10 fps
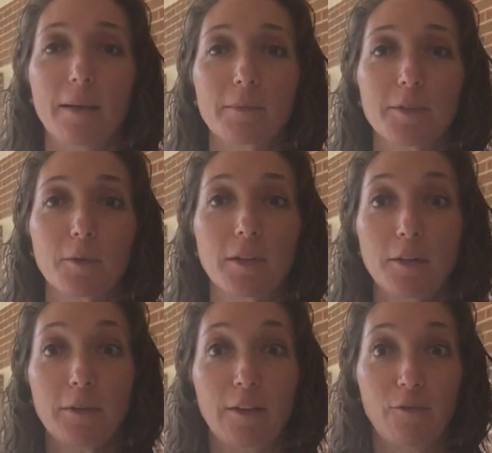So
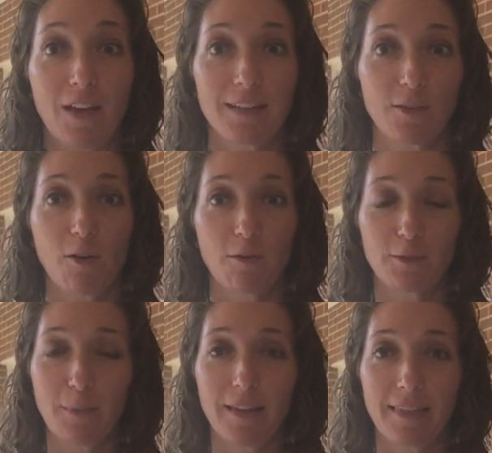clearly fast cars
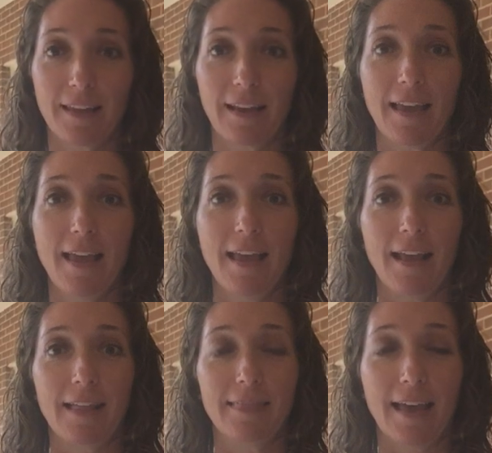are my thing,
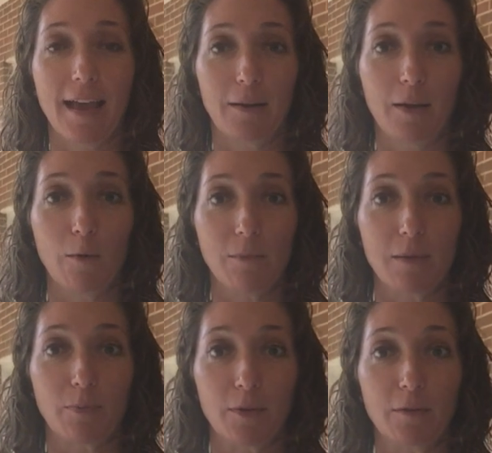and that helped me
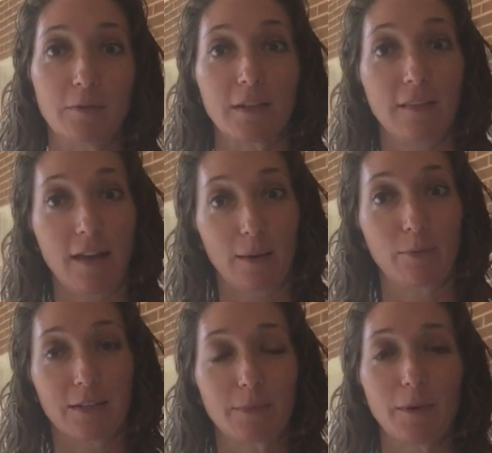produce a lot of
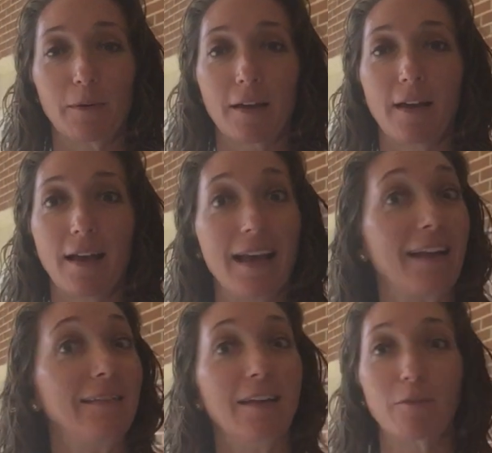breast milk. I
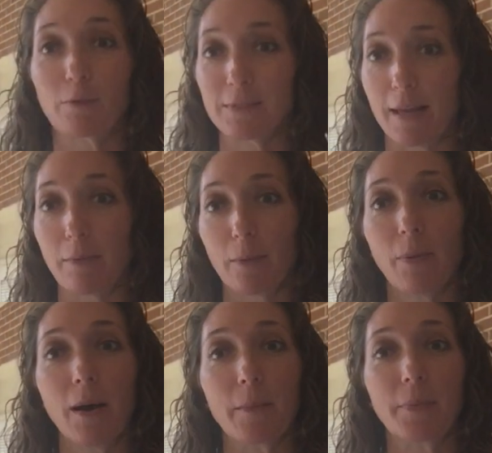never was able to
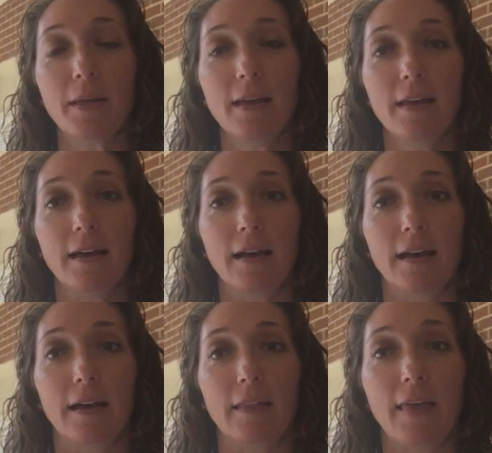pump
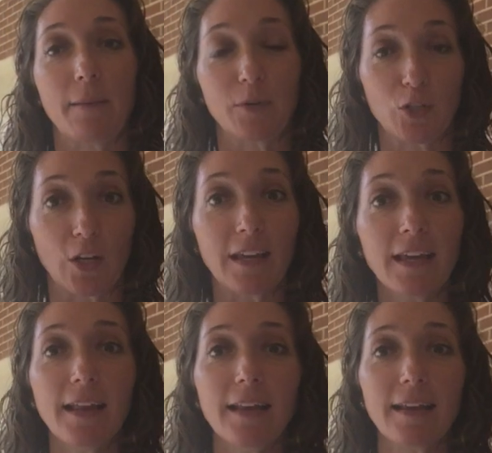that much
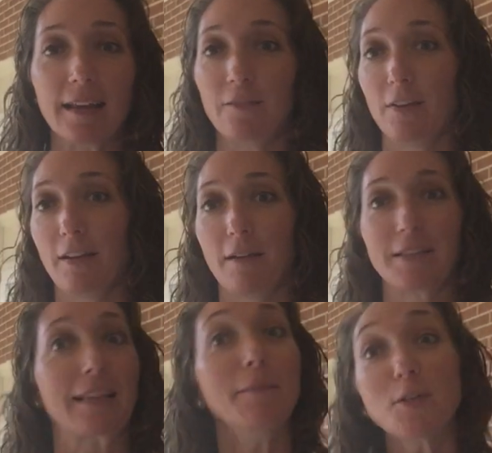again. Even I was
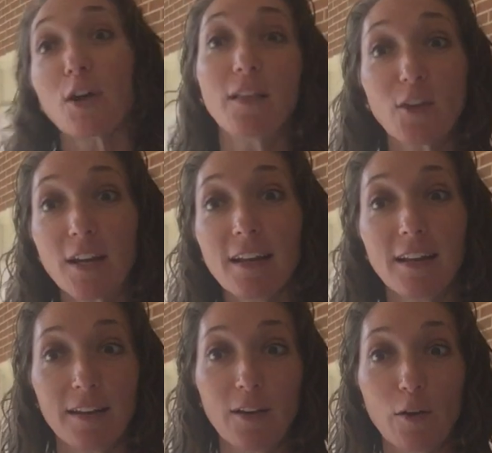like, let me try looking
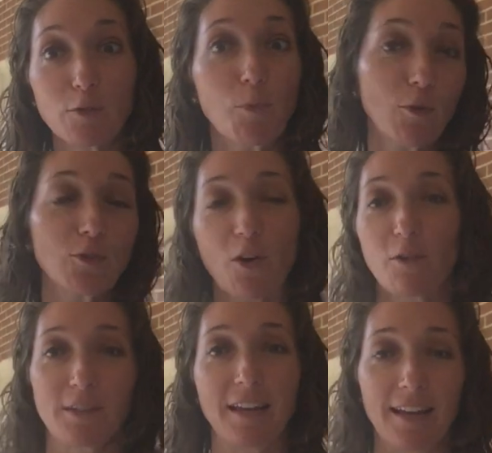at, you know, sports
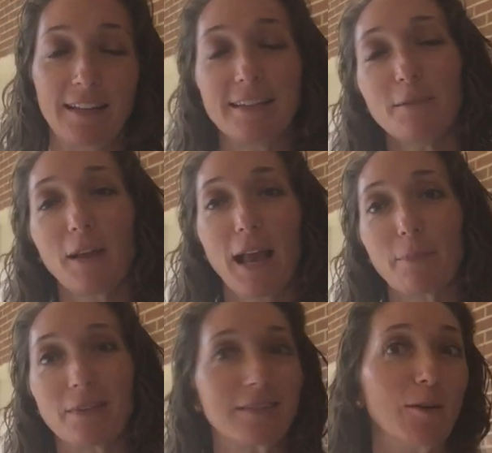cars again and see what
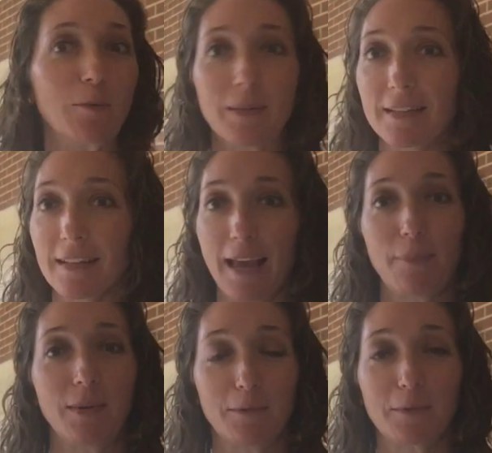happens. Nope, it didn't
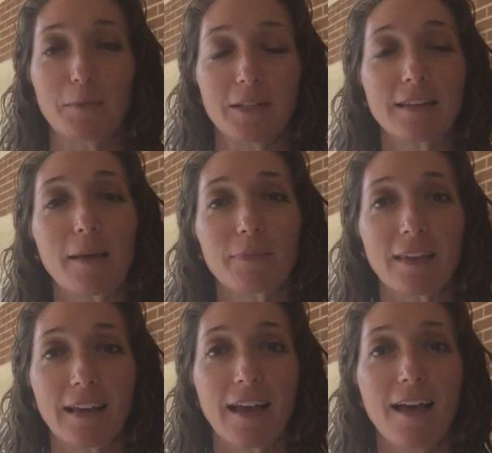happen. It was a one-time thing.